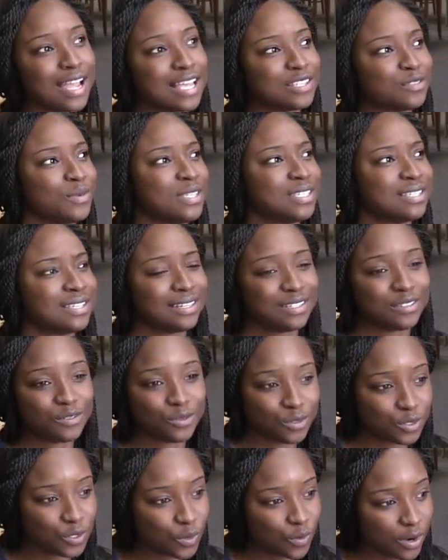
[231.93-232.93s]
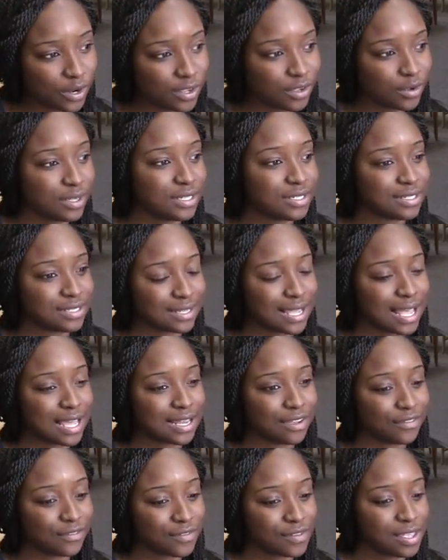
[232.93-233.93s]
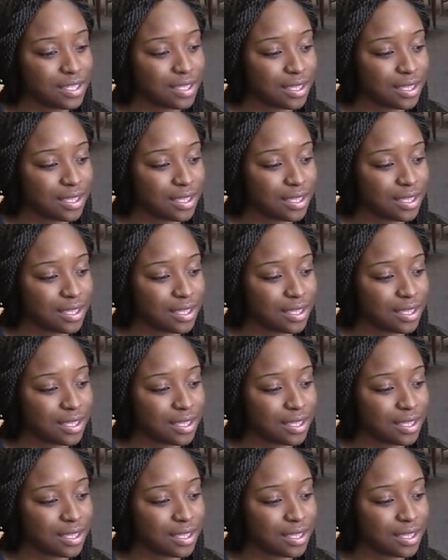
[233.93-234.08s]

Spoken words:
as we sit in tutorial and just kind of